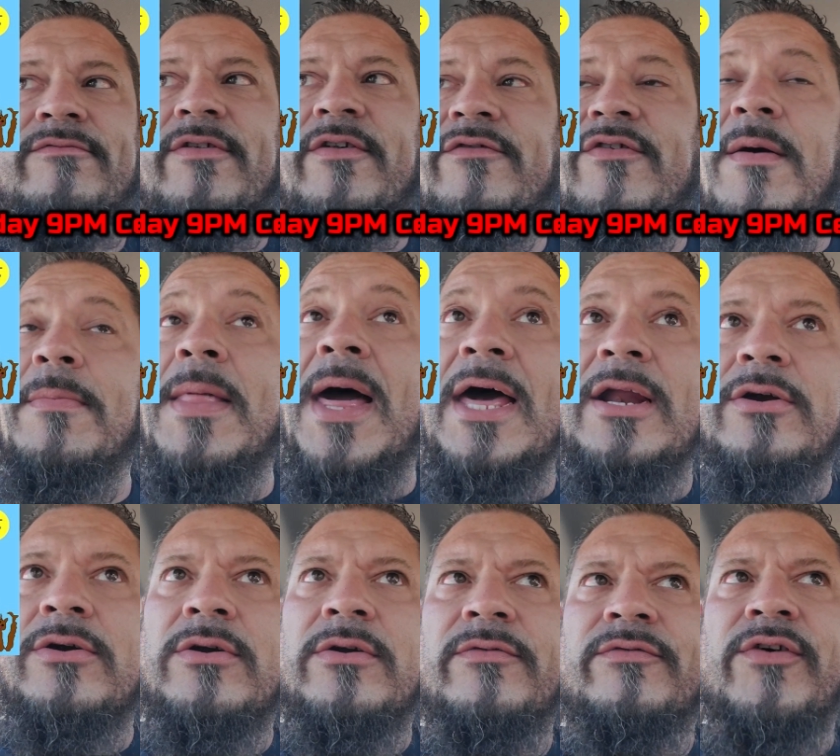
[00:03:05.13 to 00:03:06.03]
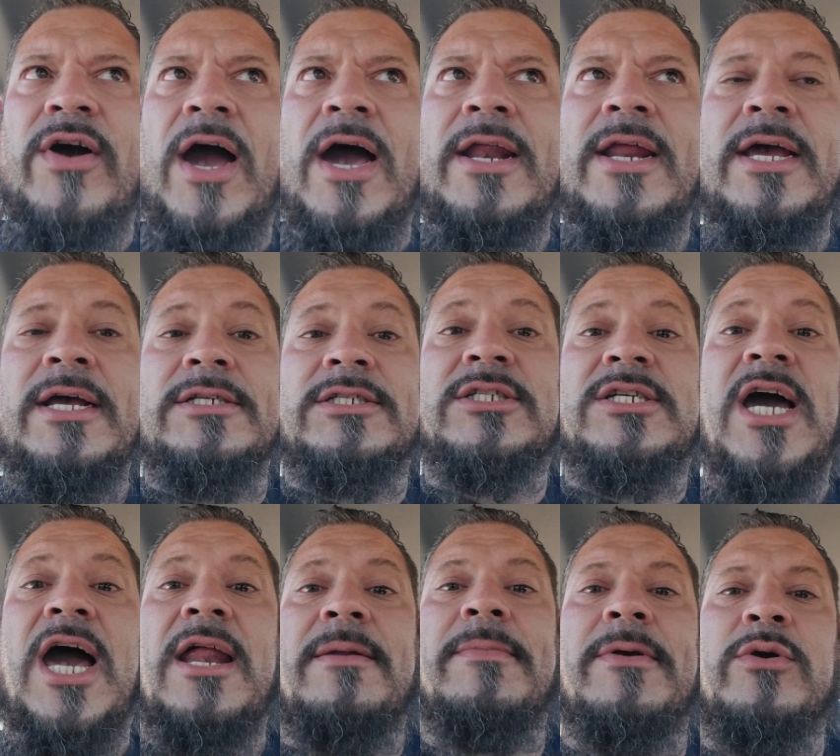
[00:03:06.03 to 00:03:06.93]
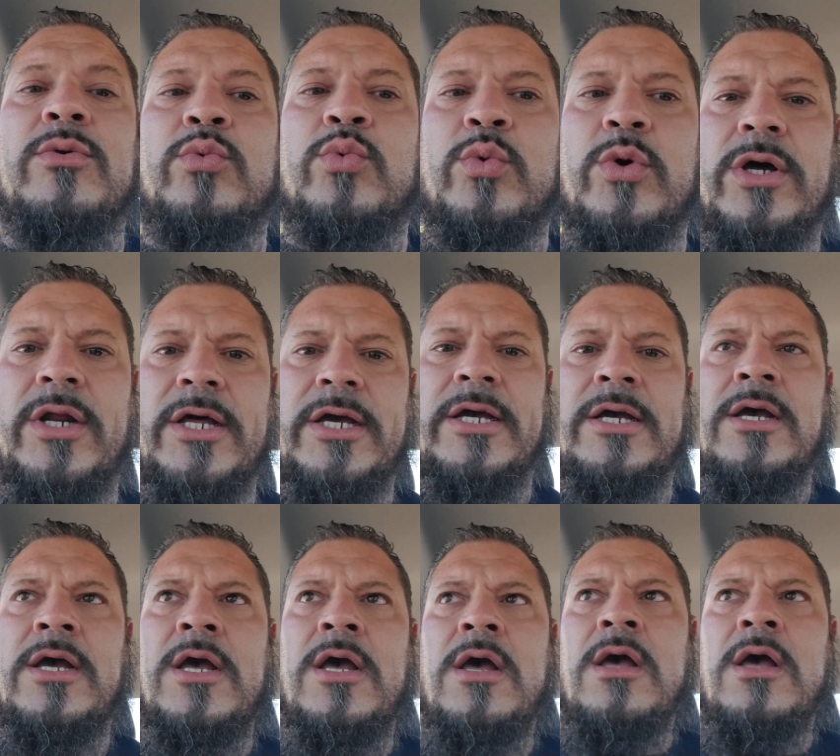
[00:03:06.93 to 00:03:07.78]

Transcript: If I'm not on a Friday, it's got to be really,